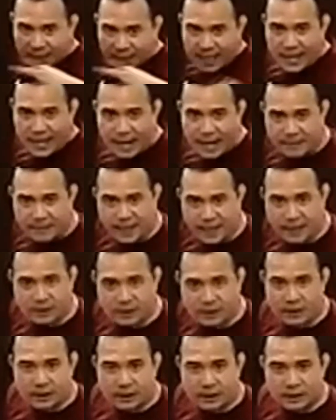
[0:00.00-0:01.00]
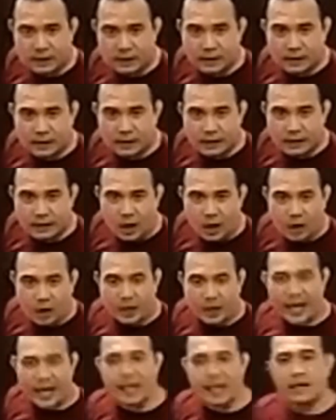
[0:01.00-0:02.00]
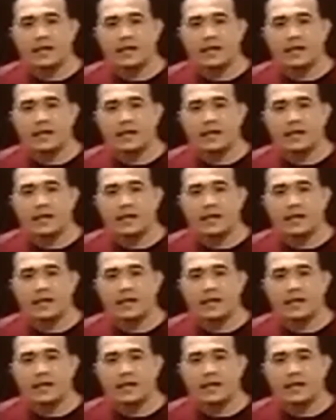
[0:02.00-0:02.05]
I'm here. Okay?